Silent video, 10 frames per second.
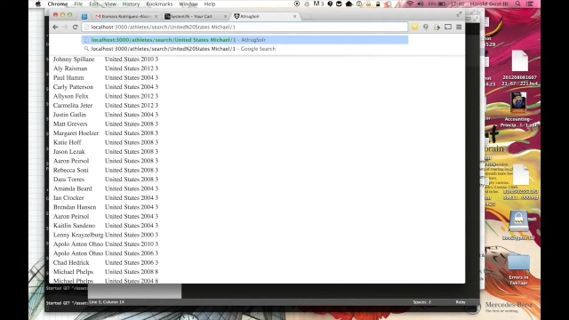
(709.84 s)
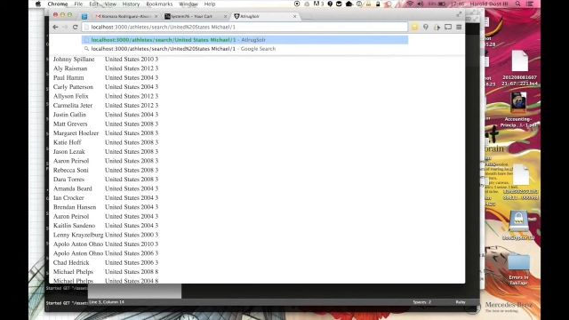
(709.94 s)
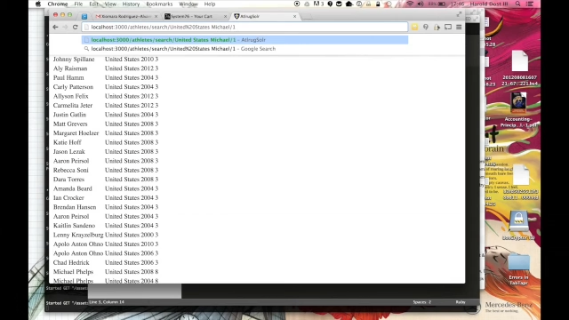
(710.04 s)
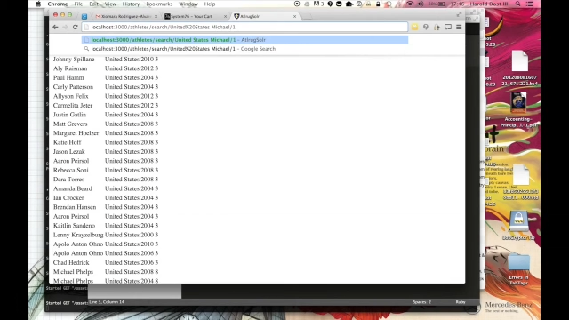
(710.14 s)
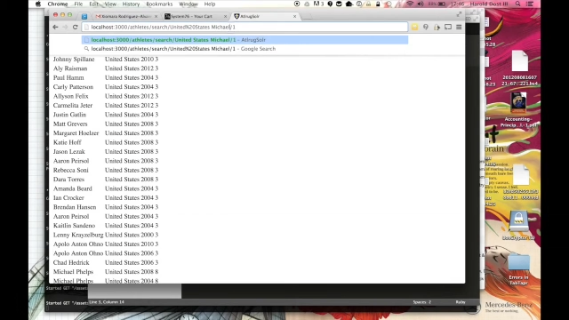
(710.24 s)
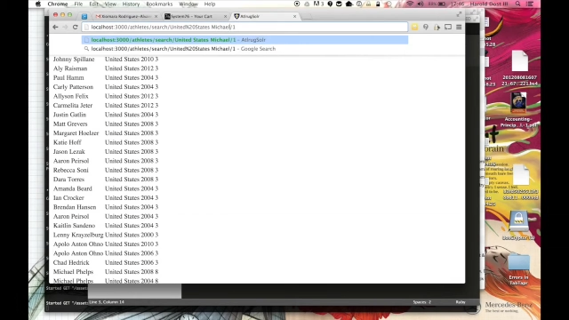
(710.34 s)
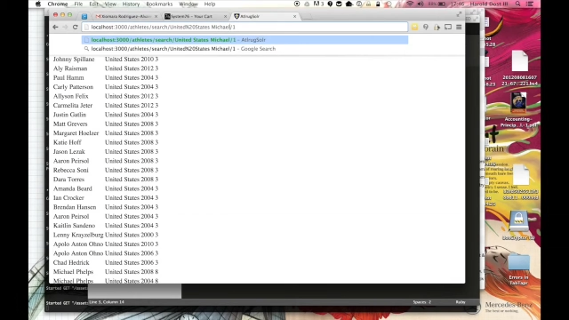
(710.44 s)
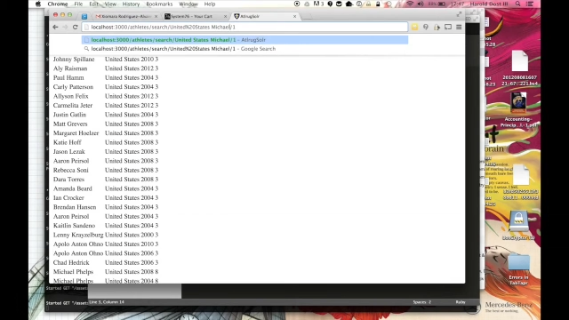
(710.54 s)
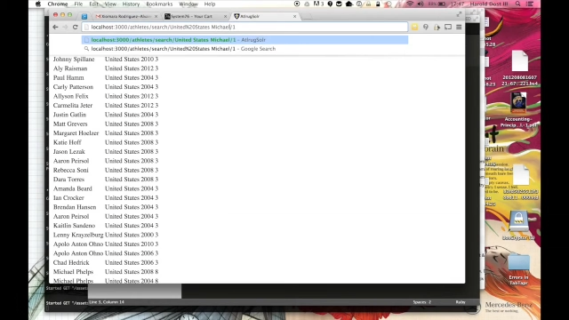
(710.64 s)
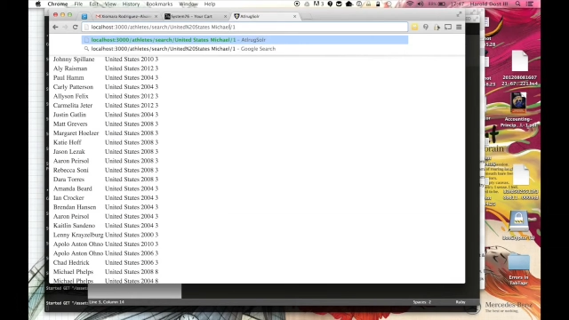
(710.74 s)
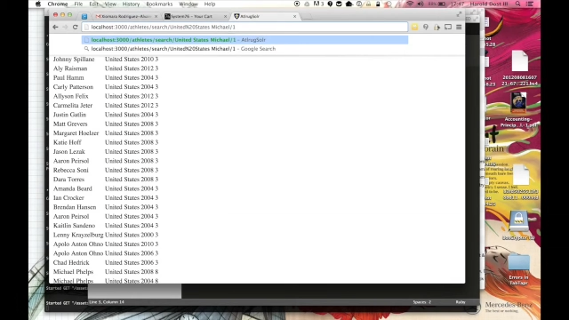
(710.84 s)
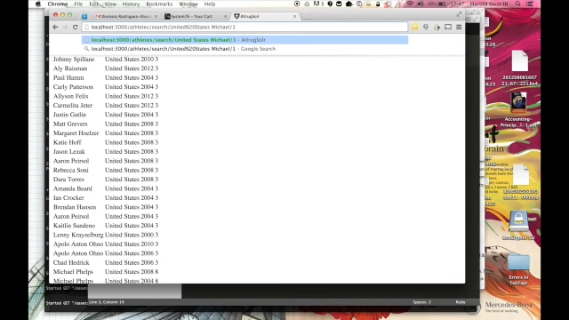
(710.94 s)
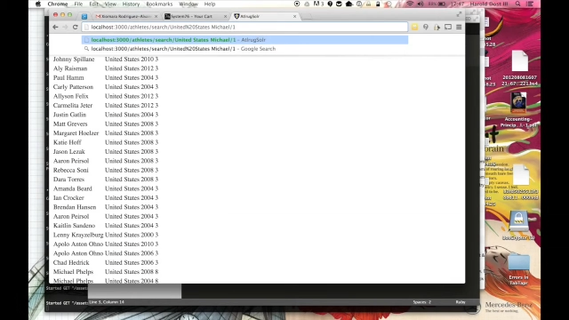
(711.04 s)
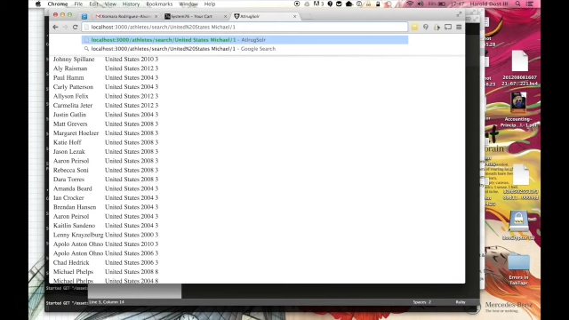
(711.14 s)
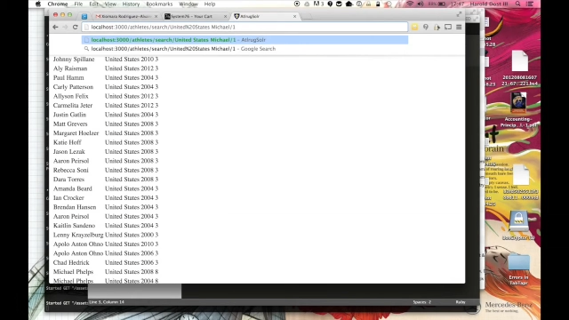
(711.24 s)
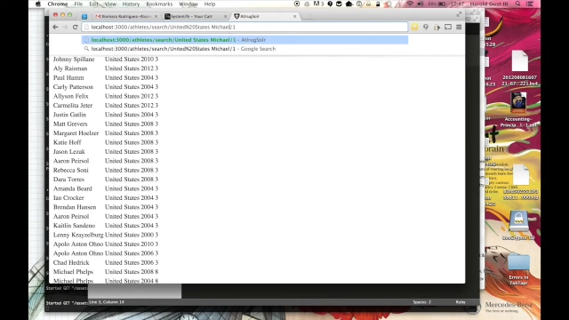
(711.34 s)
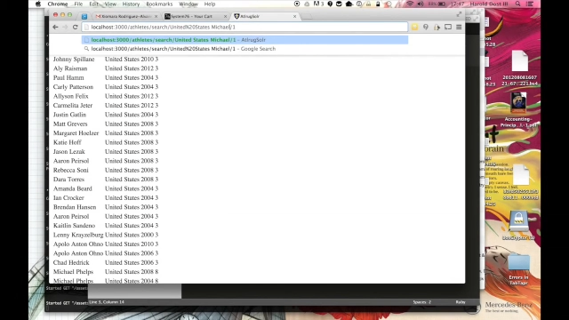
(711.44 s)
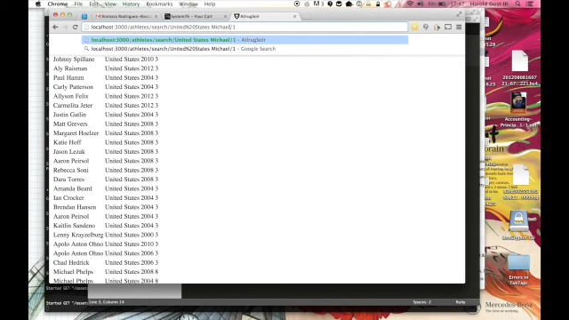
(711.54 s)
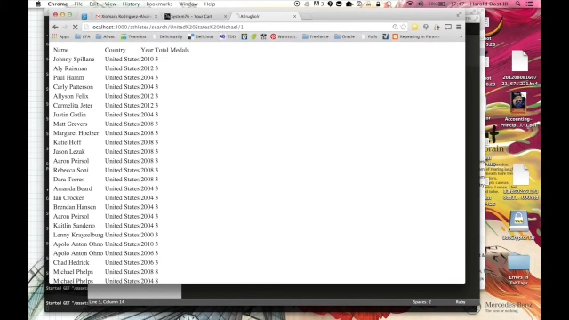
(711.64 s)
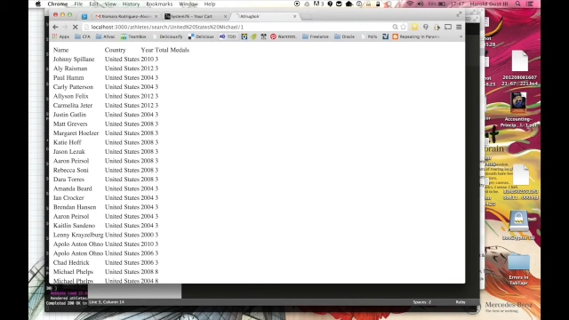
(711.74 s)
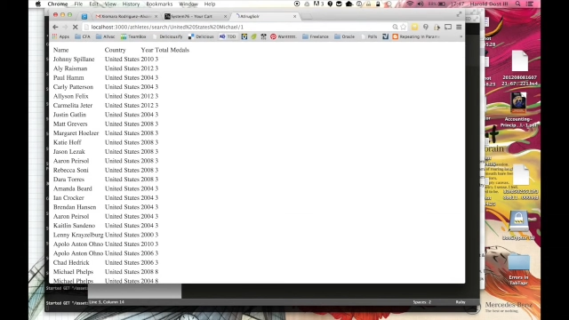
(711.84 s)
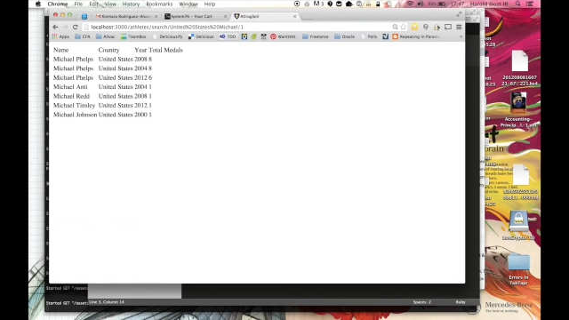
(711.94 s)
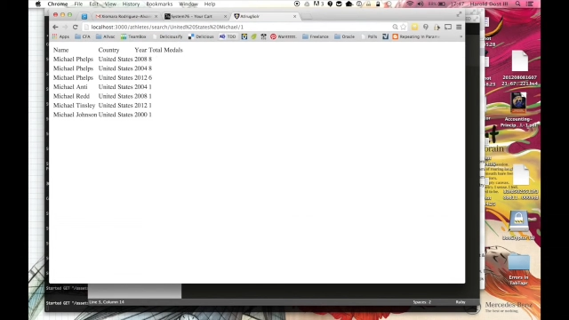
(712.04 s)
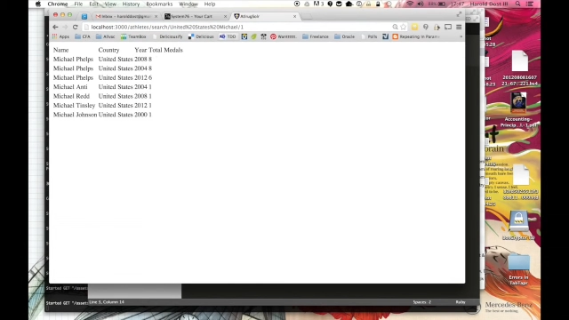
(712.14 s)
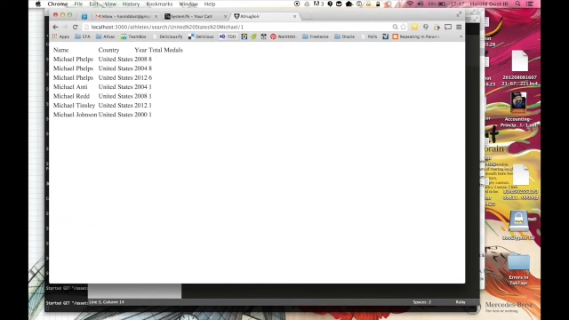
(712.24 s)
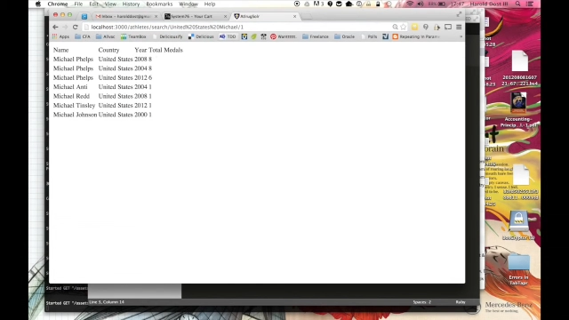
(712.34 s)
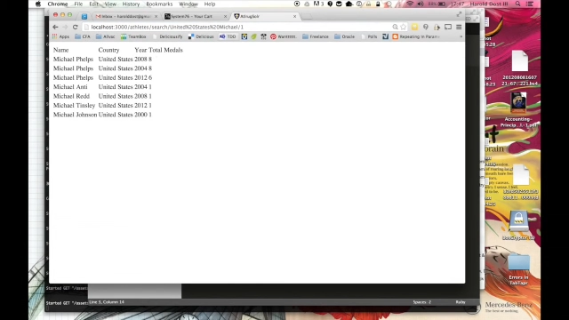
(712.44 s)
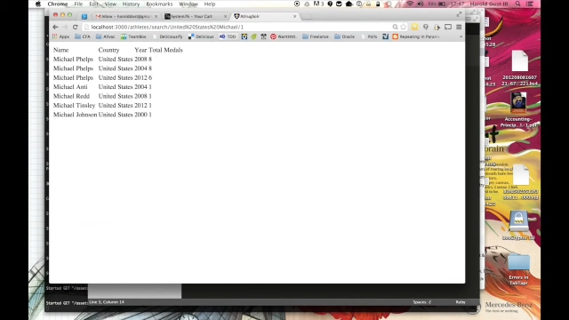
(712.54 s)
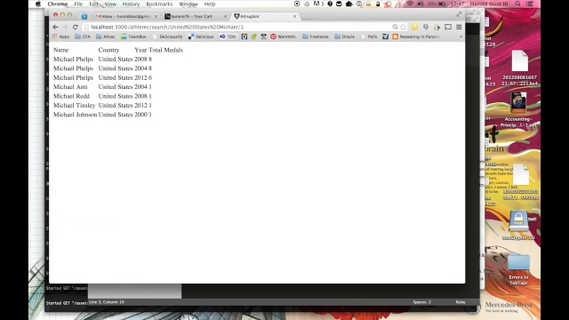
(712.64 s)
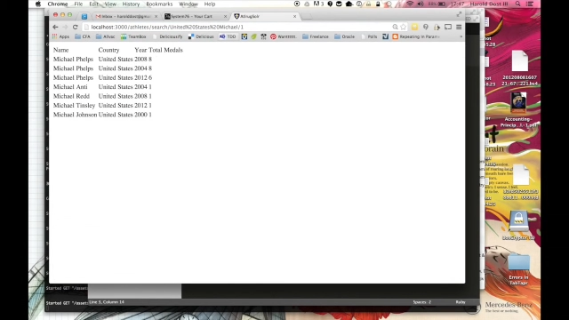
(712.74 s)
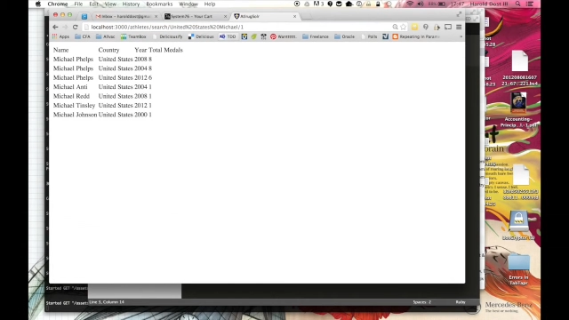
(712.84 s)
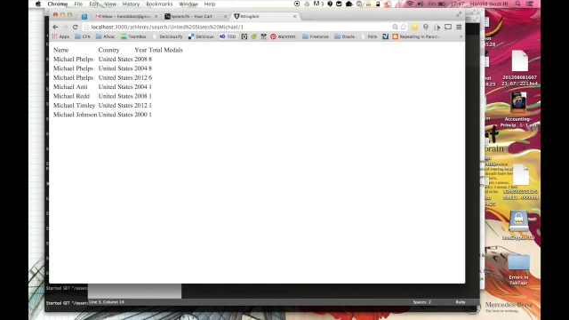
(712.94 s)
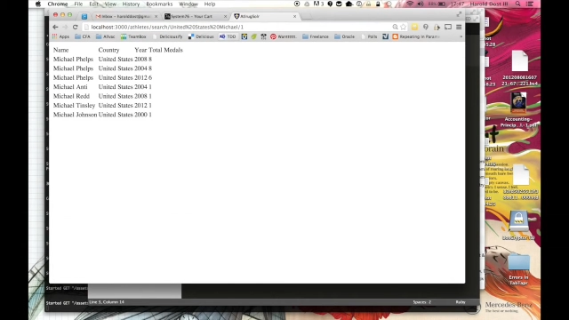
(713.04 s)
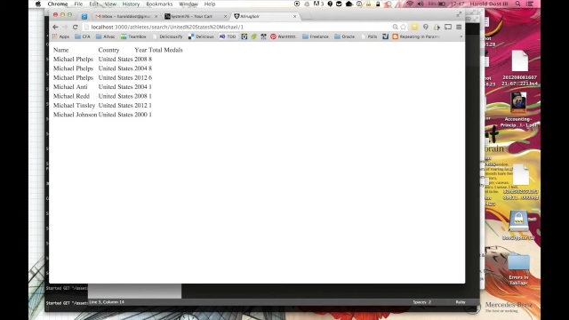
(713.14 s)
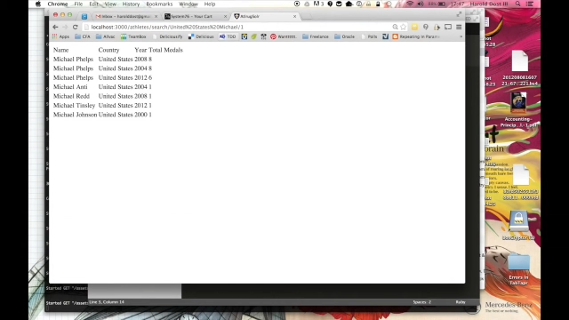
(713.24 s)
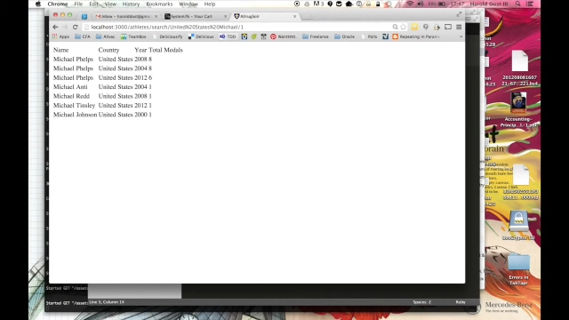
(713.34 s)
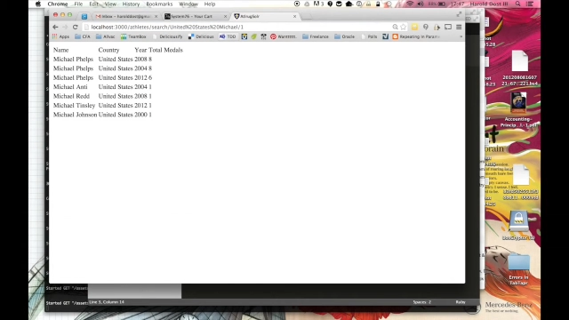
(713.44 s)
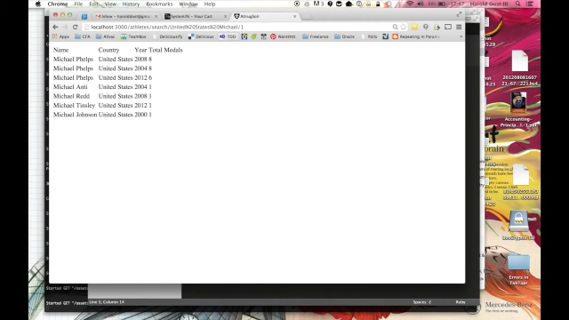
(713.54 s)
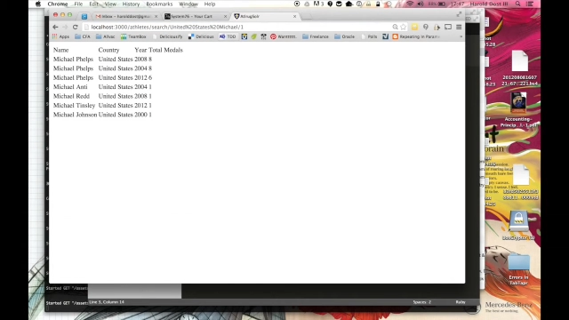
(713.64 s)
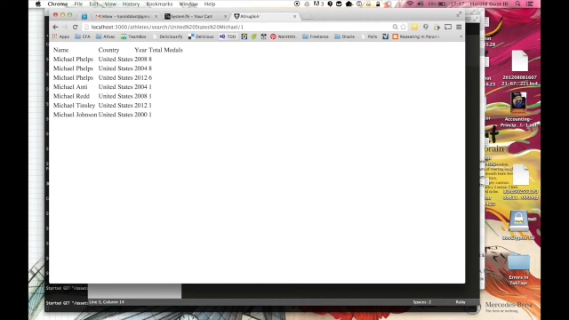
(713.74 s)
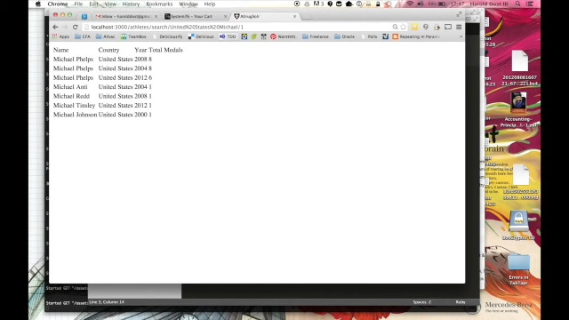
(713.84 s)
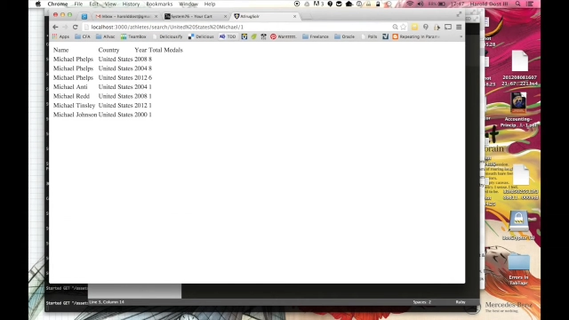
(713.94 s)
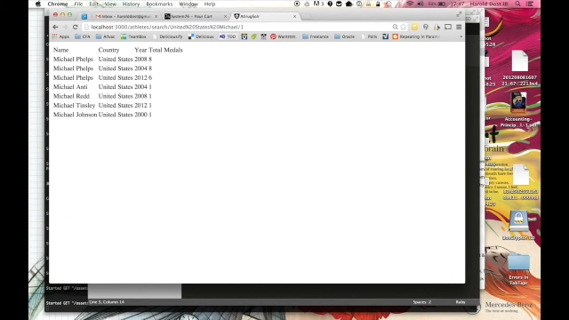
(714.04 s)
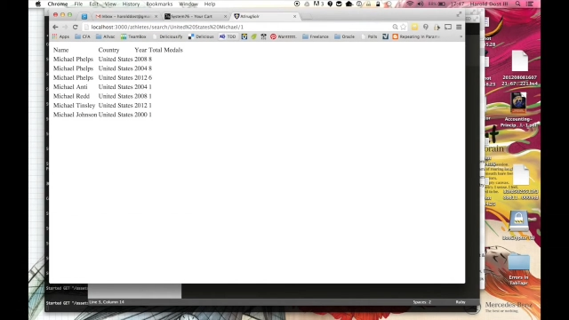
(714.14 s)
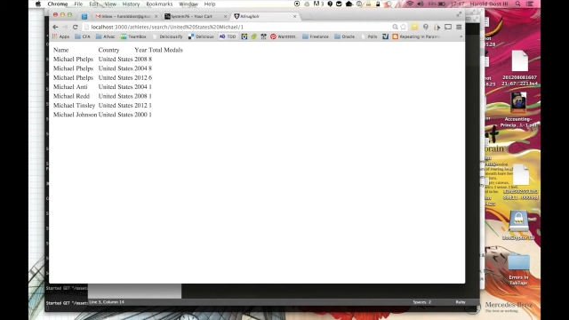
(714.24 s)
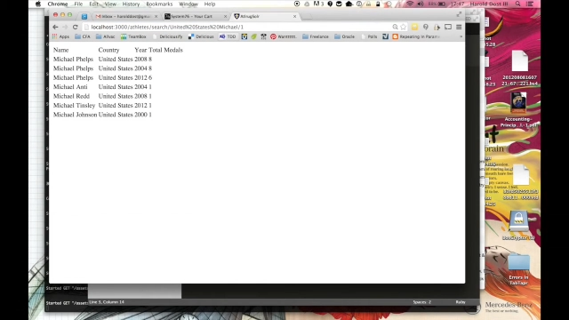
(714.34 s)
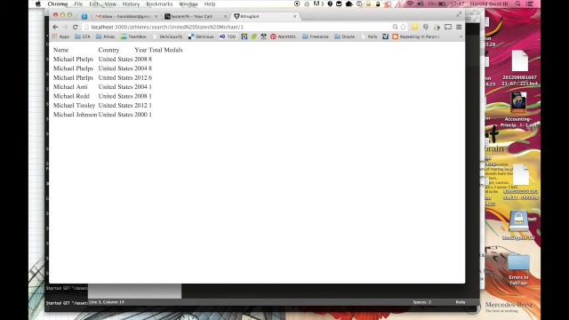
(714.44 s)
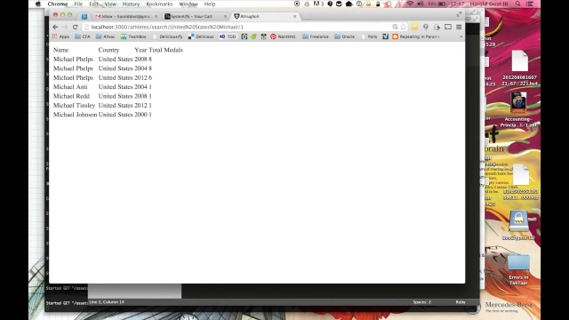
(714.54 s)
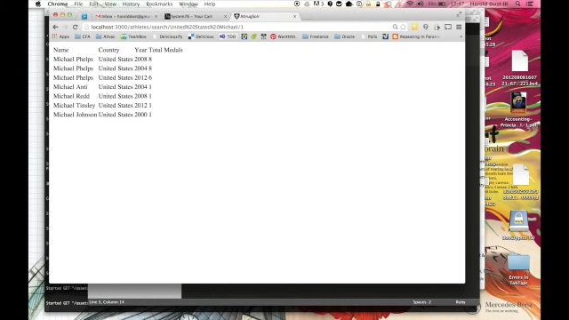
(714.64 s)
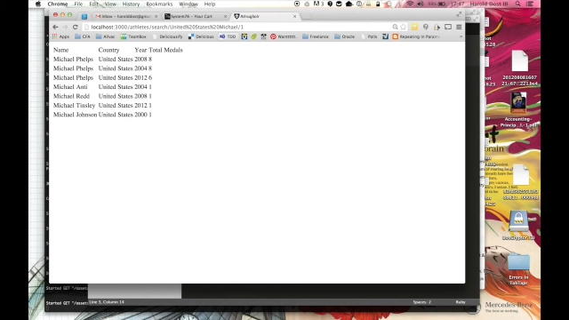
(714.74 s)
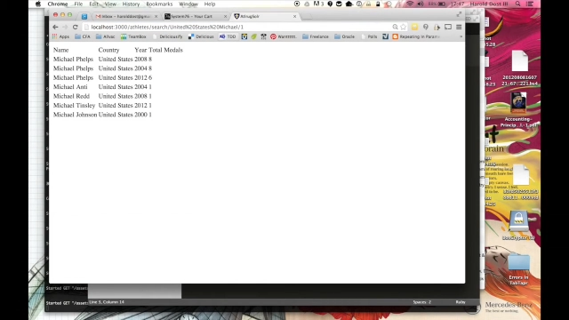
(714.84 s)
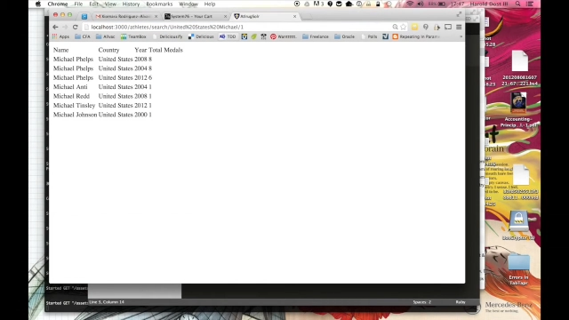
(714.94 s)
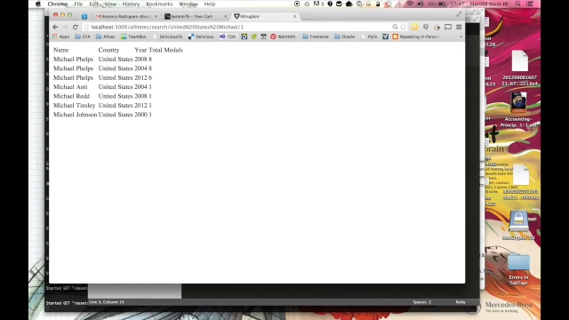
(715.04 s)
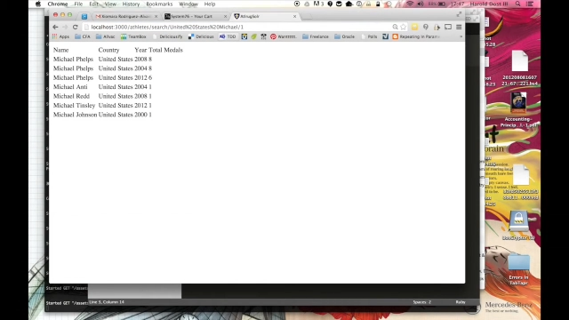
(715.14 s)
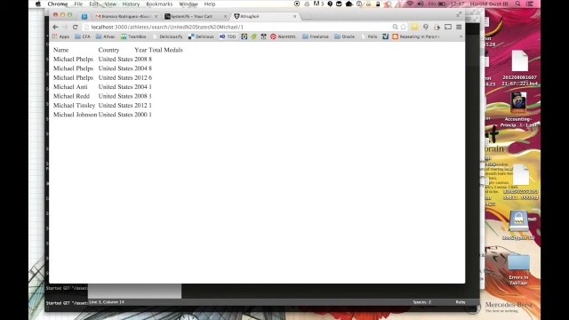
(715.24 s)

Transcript: Nobody's mouth can be seen.